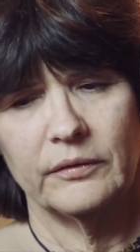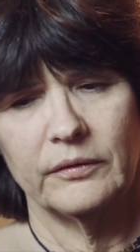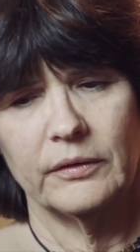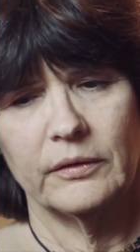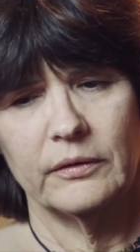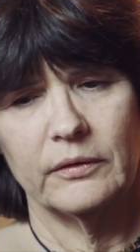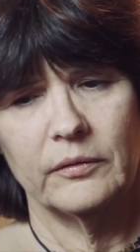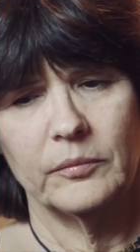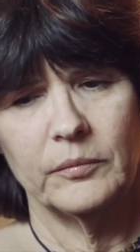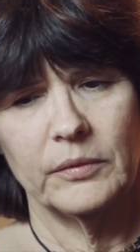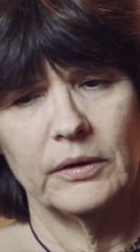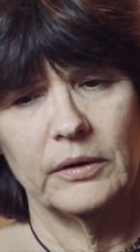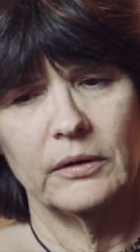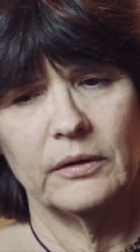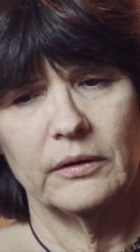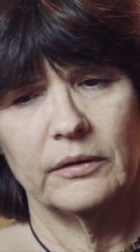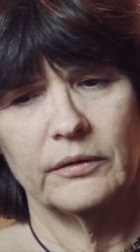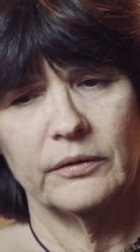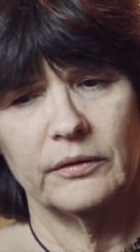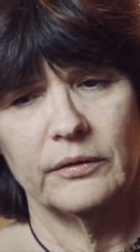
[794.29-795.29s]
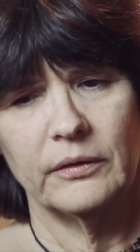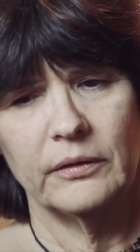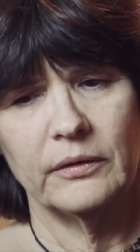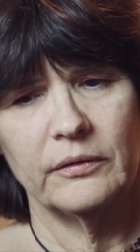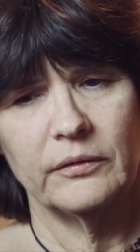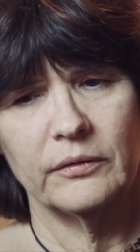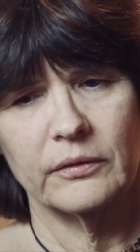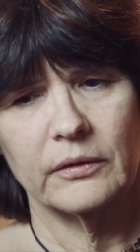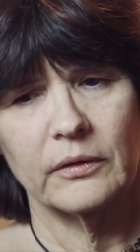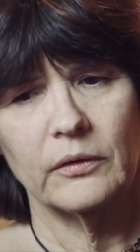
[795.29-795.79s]
said to me,
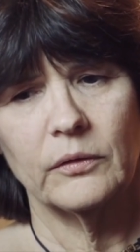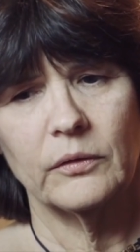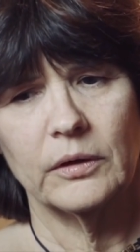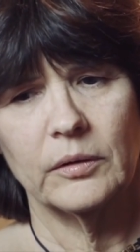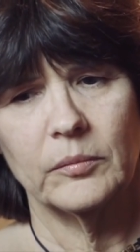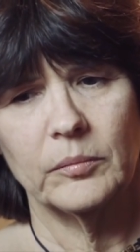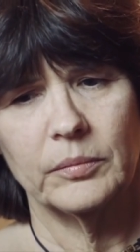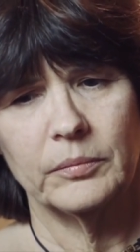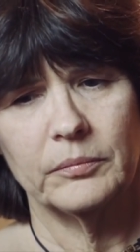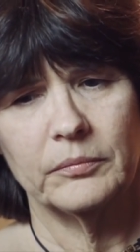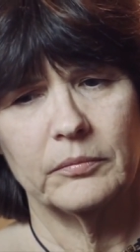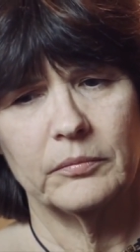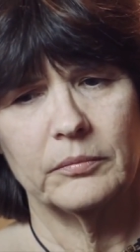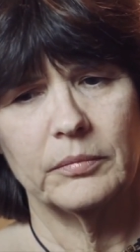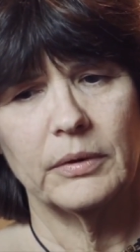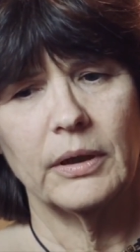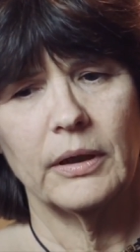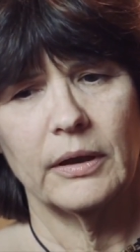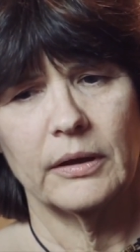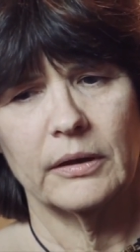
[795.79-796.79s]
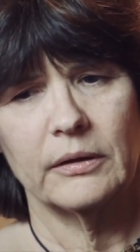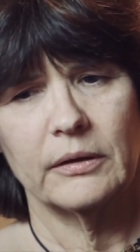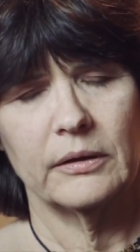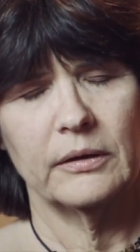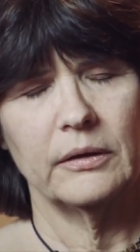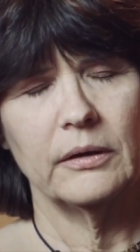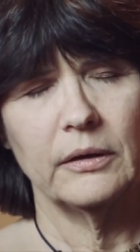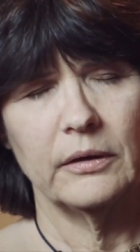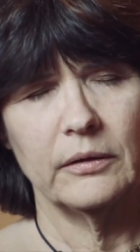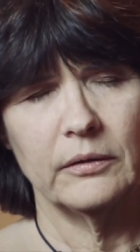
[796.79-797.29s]
it's going black,
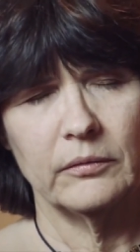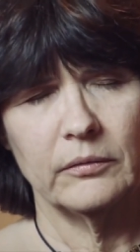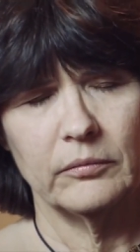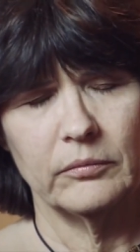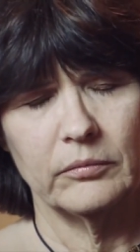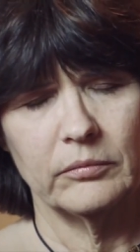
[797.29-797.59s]
and he